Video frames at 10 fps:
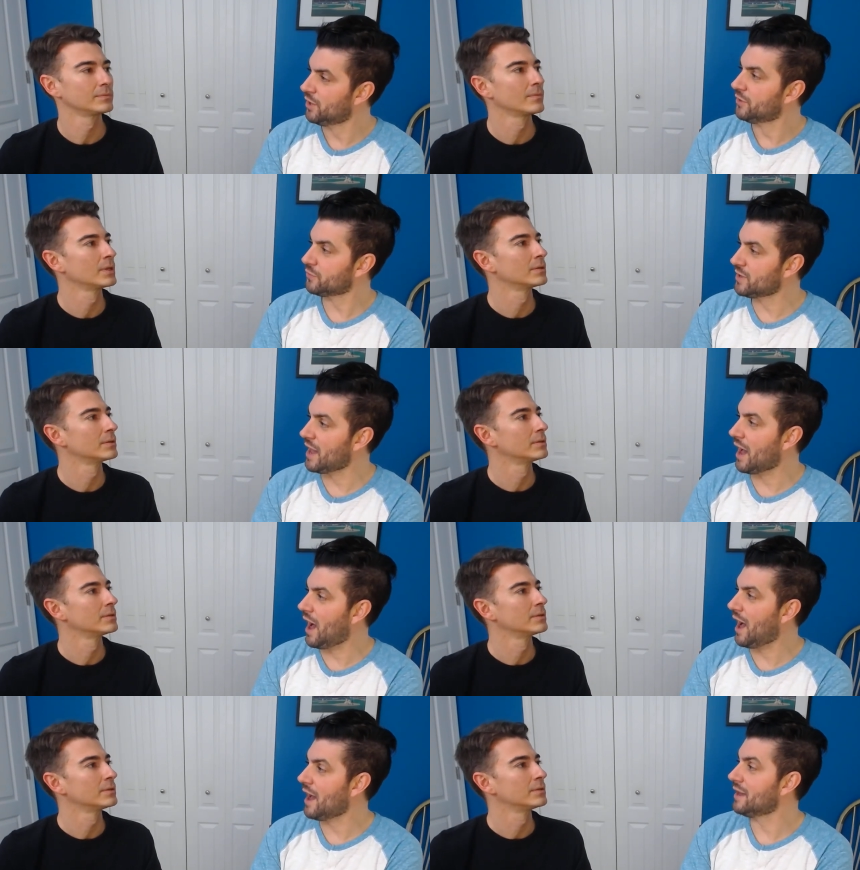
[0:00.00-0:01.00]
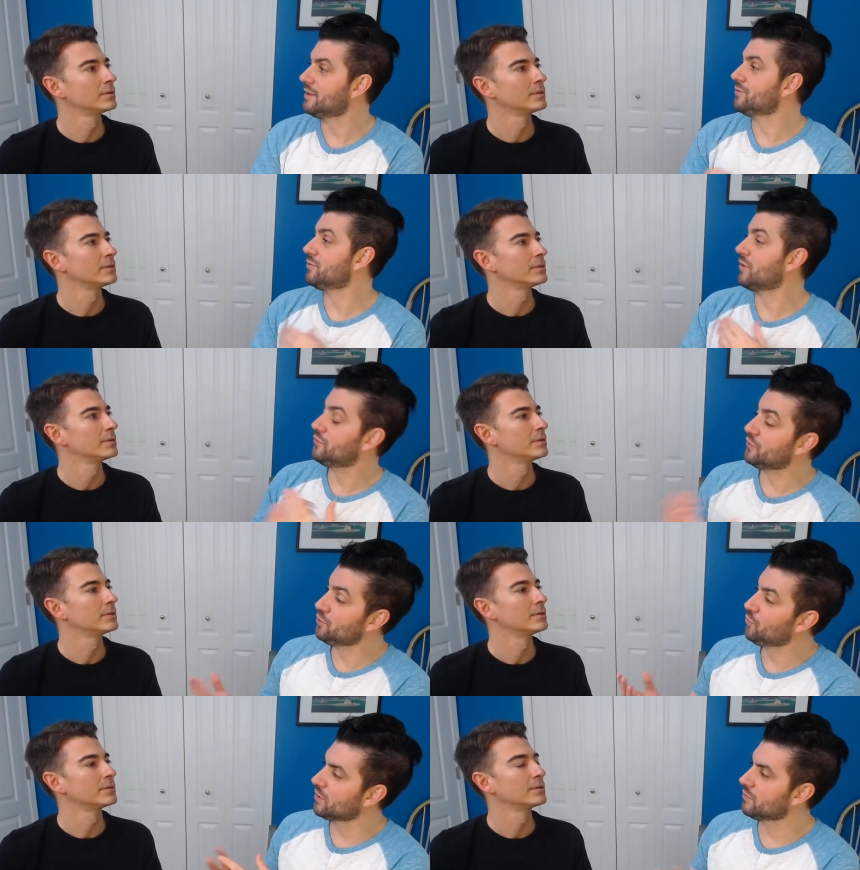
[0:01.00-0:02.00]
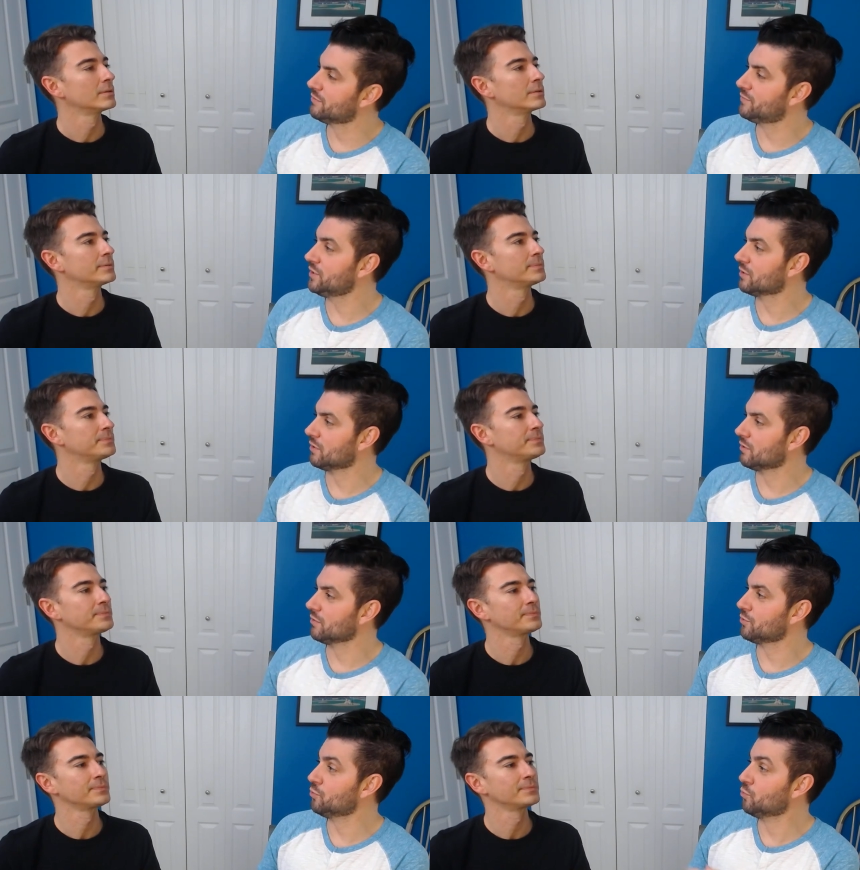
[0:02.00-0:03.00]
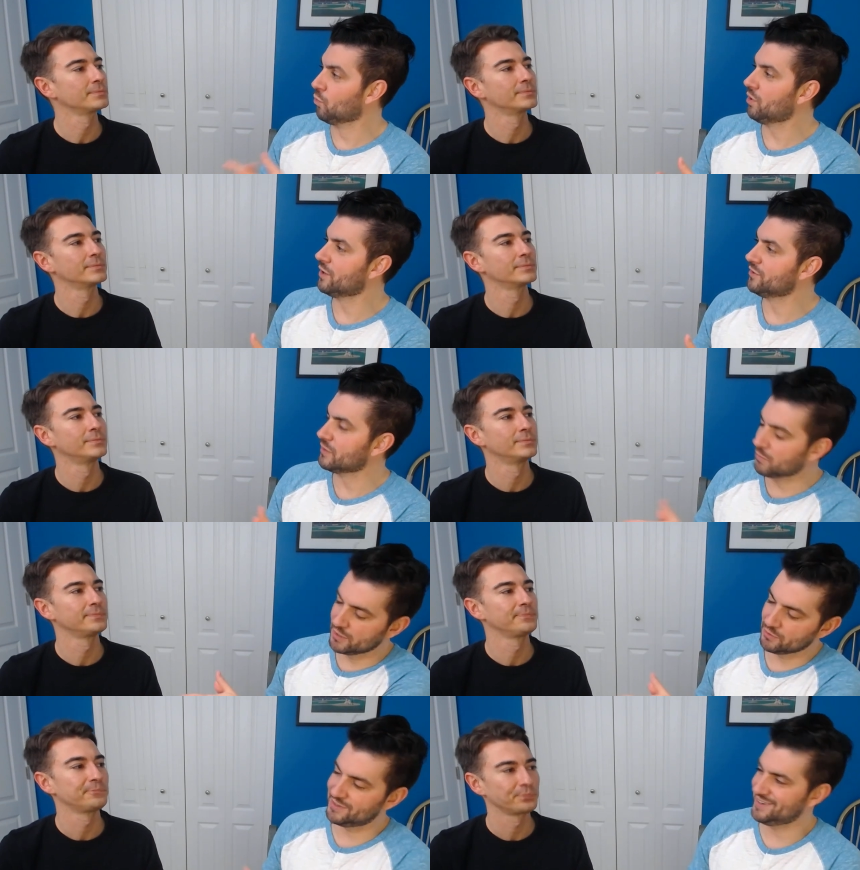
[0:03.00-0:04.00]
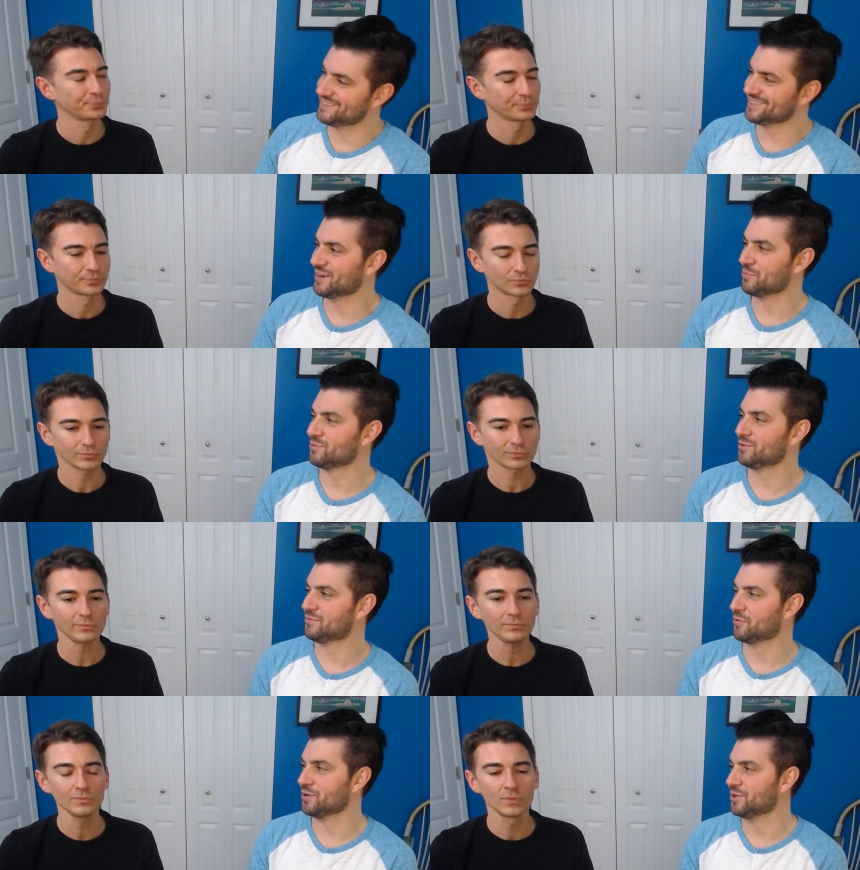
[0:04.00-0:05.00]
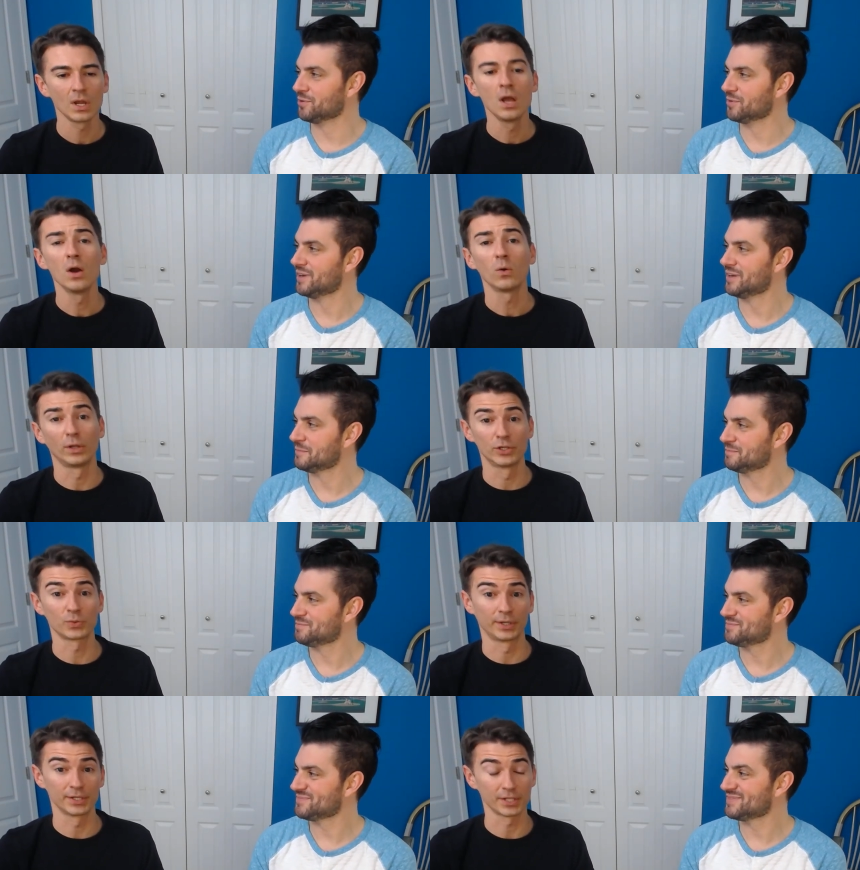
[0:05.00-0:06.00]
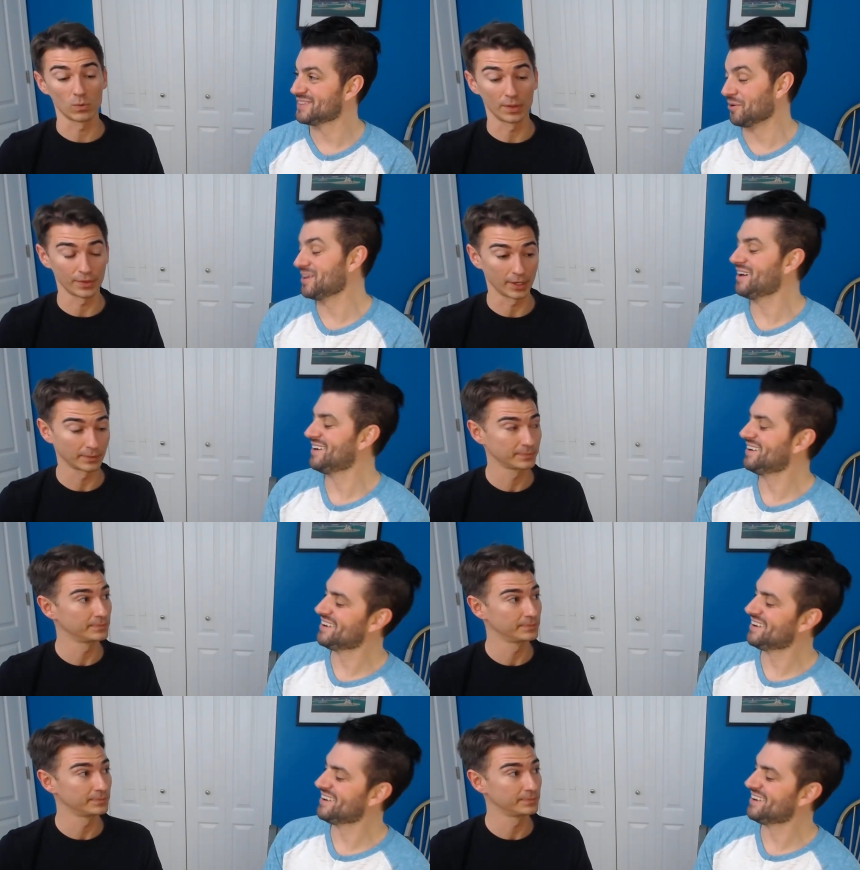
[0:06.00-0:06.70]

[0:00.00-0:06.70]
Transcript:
Speaker 1: So yeah, I uh, do you want to reveal who won? Did Michael Keaton come through for you? Well, I just wanted to say one. Oh yeah, yeah.